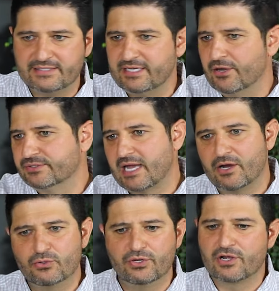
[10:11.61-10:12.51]
AC goes
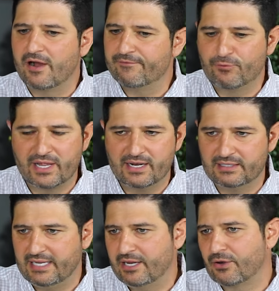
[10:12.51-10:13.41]
out, who to call if we get a
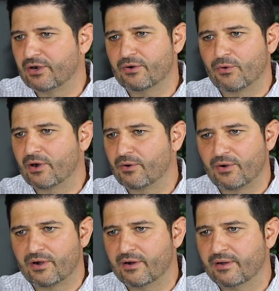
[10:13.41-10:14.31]
leak
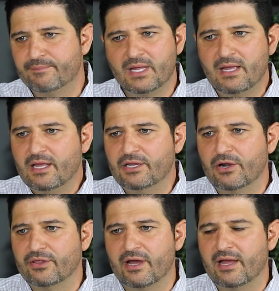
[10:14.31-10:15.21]
or
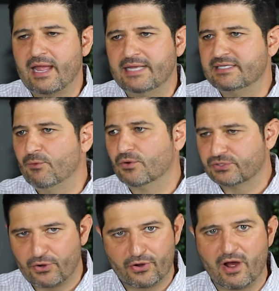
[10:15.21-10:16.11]
the AC
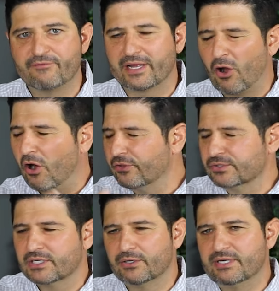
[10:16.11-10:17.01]
won't turn off. Like all
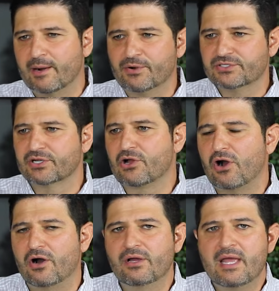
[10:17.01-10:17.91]
those little numbers to
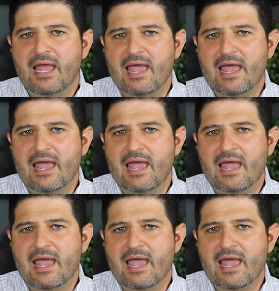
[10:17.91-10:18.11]
call.